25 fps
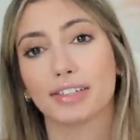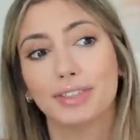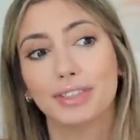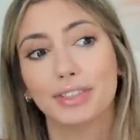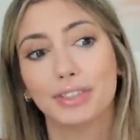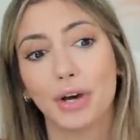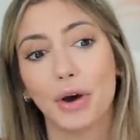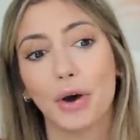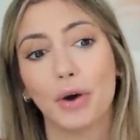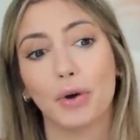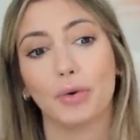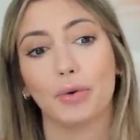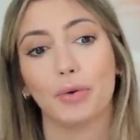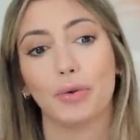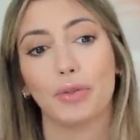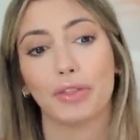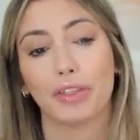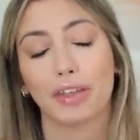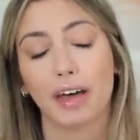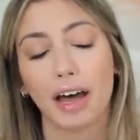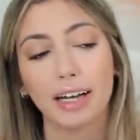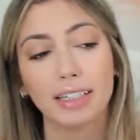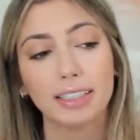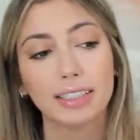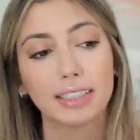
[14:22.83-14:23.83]
So
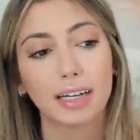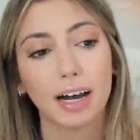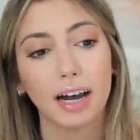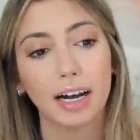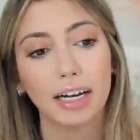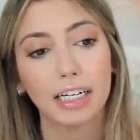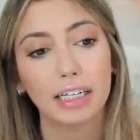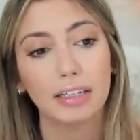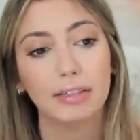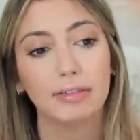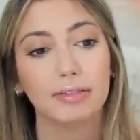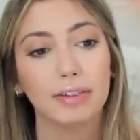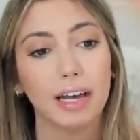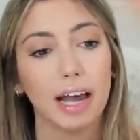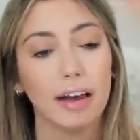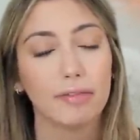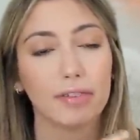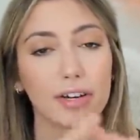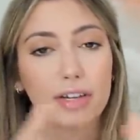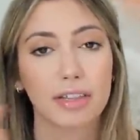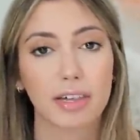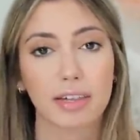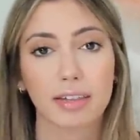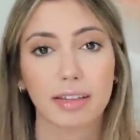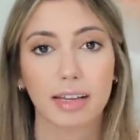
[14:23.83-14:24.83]
that's kind of
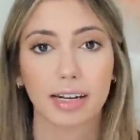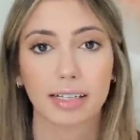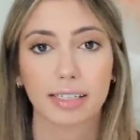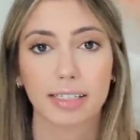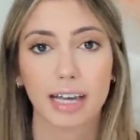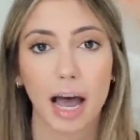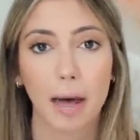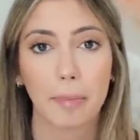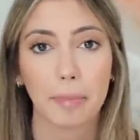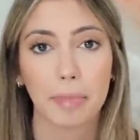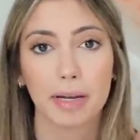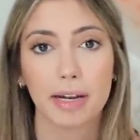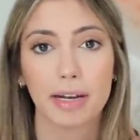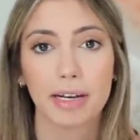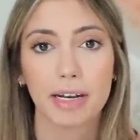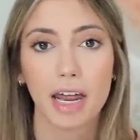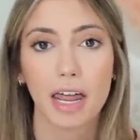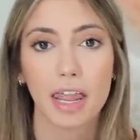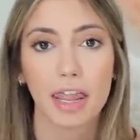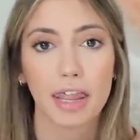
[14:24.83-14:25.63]
everything that has happened